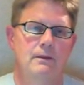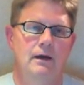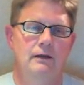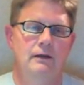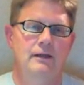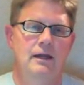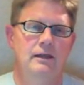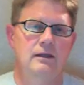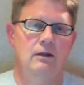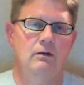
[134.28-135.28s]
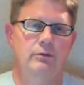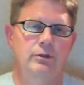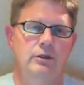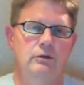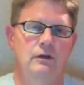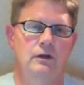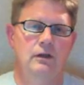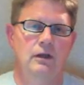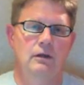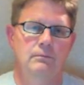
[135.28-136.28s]
I like that yellow. I want to use that
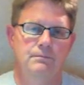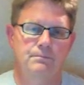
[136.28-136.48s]
again.